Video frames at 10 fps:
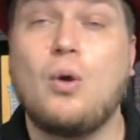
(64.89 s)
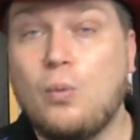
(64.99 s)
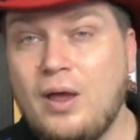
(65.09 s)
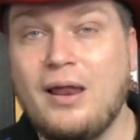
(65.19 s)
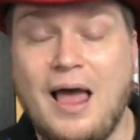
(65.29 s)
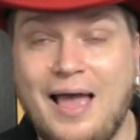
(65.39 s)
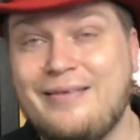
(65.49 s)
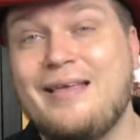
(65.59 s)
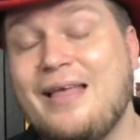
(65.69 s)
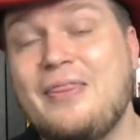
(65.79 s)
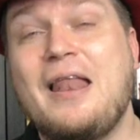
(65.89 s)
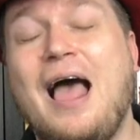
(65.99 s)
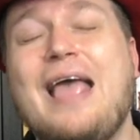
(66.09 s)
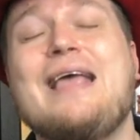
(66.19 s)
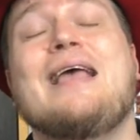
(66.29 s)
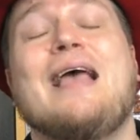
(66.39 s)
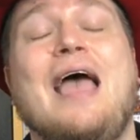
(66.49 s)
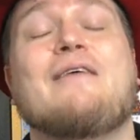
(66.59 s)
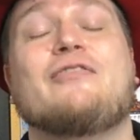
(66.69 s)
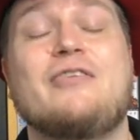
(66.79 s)
realize that I
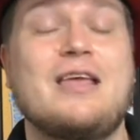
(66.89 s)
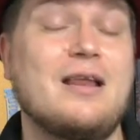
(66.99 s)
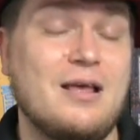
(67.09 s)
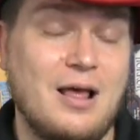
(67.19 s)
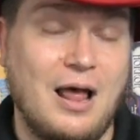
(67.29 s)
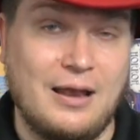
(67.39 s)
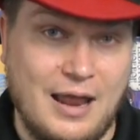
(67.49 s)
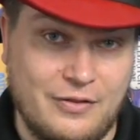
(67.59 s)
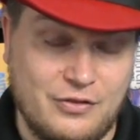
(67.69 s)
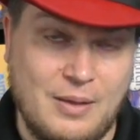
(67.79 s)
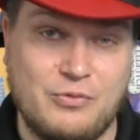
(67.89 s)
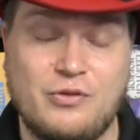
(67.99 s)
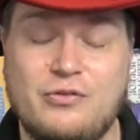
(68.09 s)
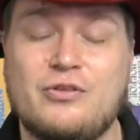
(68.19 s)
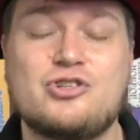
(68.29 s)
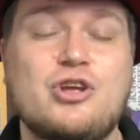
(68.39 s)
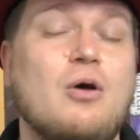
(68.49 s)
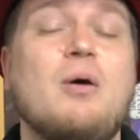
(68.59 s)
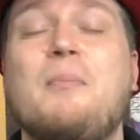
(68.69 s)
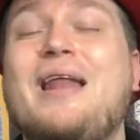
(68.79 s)
have seen a lot of the episodes of this
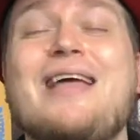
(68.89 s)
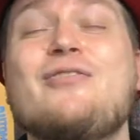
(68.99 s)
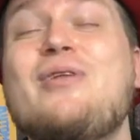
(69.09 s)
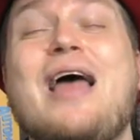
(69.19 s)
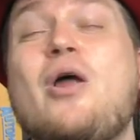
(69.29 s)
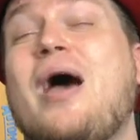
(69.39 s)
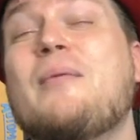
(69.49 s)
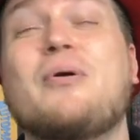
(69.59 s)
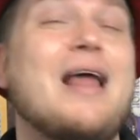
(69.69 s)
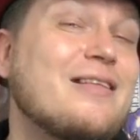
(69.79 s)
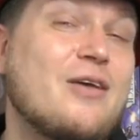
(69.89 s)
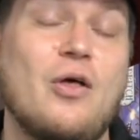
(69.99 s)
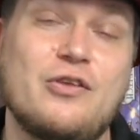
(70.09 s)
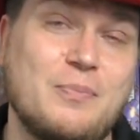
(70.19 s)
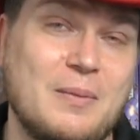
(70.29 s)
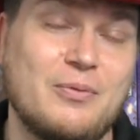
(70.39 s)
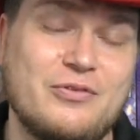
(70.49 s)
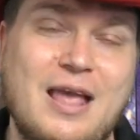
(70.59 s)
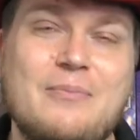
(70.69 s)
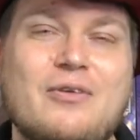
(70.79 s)
show, but I do not know how to pronounce all these people's
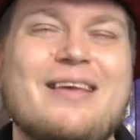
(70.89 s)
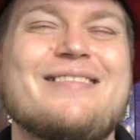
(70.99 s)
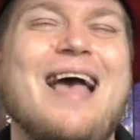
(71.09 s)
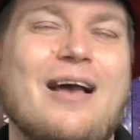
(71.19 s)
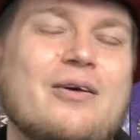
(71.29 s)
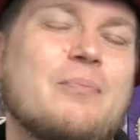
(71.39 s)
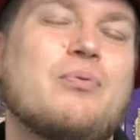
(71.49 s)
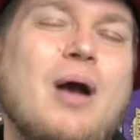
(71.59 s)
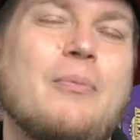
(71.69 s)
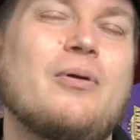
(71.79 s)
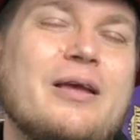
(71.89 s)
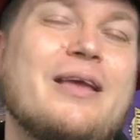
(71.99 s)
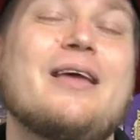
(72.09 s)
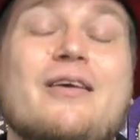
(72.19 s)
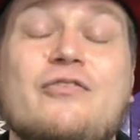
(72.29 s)
names exactly properly,